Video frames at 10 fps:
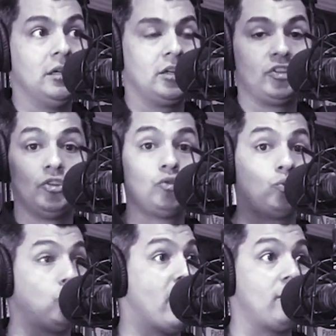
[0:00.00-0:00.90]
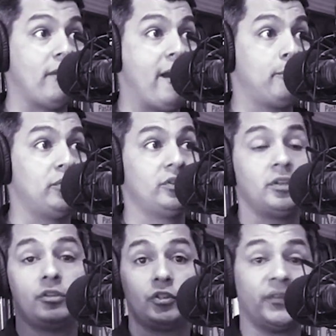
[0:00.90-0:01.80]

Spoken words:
because there's great rappers, there's